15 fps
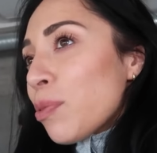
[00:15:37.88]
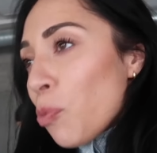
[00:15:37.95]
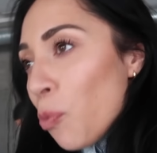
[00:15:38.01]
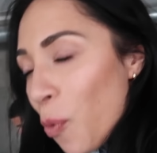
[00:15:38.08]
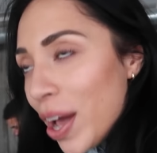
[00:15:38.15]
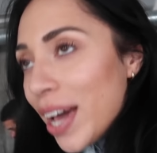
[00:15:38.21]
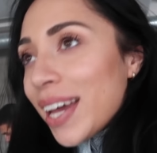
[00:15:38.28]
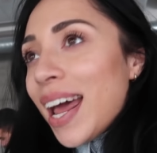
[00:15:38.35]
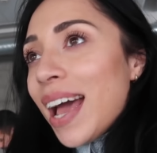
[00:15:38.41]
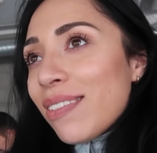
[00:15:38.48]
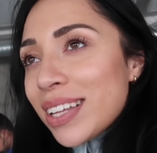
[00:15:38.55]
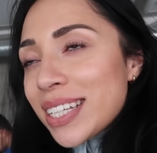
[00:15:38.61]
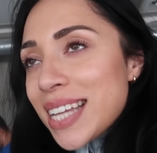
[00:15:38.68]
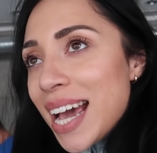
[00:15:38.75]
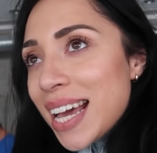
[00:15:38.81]
we're gonna
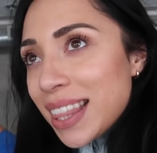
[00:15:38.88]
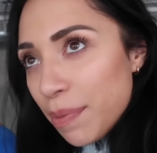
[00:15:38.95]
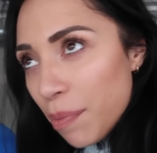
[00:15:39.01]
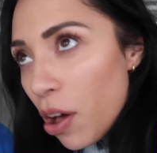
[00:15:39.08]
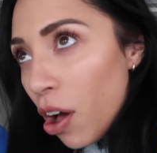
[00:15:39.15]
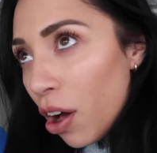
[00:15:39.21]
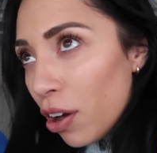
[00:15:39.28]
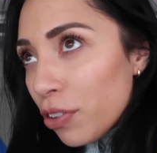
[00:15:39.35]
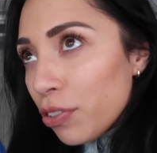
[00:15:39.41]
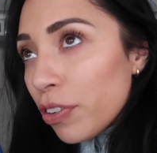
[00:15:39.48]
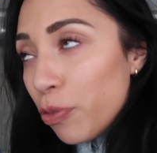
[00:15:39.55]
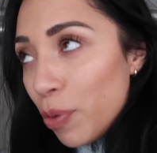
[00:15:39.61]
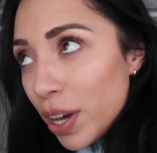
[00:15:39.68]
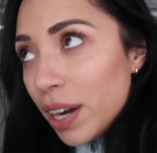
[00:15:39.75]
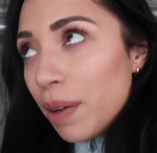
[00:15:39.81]
have to take them off
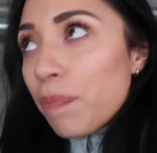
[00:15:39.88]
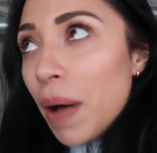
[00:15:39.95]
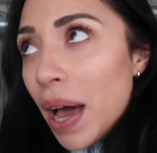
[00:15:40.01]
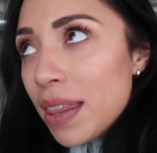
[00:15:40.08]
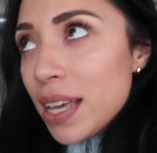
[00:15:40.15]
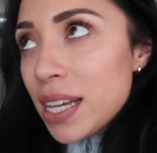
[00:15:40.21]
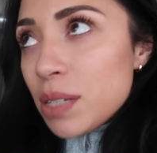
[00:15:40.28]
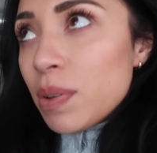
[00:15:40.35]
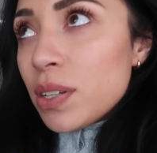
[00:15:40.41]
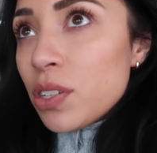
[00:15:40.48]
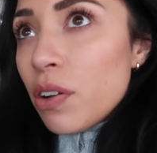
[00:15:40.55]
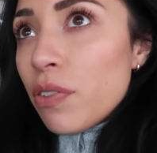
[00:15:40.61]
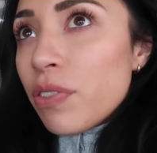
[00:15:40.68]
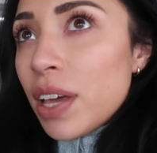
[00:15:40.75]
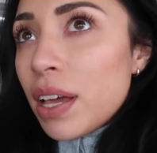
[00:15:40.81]
if we're gonna buy these
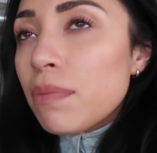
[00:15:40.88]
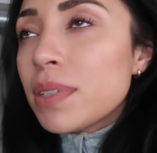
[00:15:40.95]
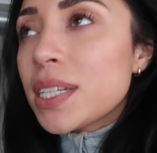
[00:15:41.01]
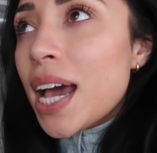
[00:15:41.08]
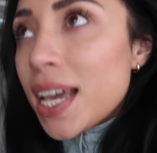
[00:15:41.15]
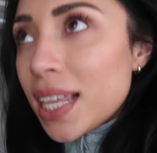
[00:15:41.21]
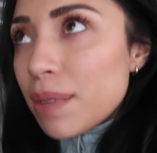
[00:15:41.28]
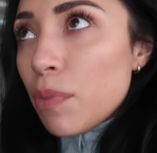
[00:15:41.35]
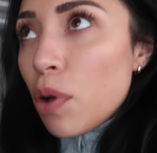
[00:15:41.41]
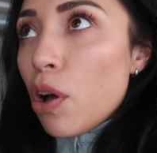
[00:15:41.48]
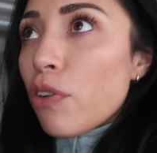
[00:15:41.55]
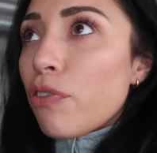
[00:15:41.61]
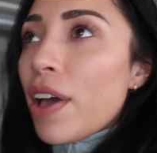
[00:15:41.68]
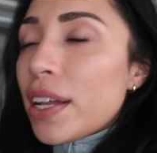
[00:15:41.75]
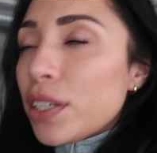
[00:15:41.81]
ones off them, take them
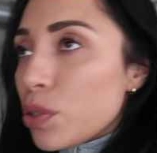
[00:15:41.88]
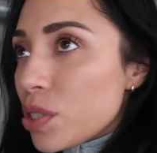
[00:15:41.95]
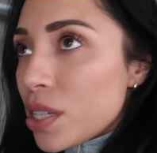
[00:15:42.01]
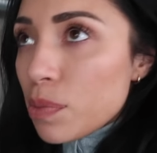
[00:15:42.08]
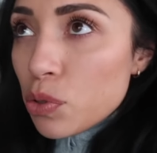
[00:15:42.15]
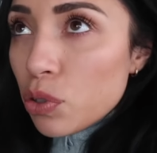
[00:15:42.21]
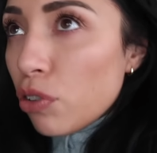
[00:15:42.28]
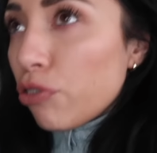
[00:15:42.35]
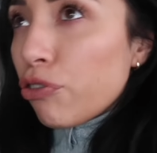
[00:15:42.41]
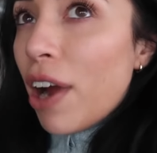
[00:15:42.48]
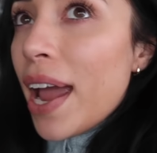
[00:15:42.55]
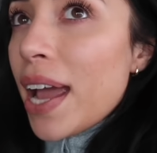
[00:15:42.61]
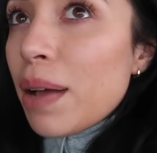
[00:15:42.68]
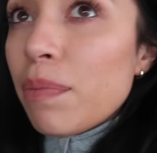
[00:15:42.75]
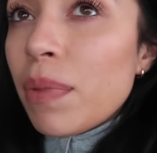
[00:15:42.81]
off and do some sort of
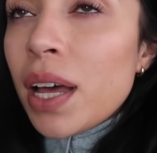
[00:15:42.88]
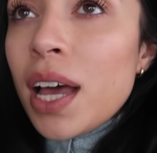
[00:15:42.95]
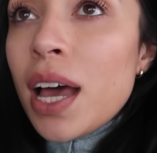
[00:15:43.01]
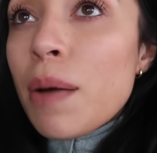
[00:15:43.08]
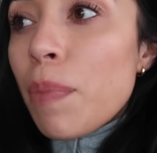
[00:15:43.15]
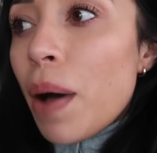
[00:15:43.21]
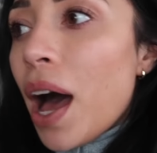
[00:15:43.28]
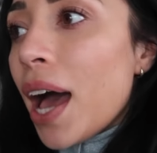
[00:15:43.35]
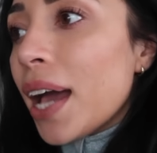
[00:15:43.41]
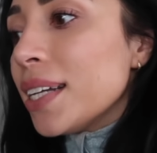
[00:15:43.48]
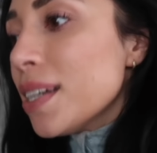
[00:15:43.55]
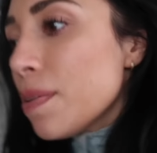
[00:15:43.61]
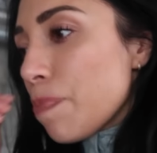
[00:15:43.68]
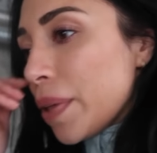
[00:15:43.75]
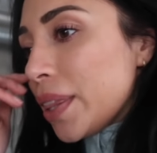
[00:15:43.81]
frame
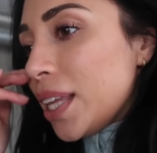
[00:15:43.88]
behind it.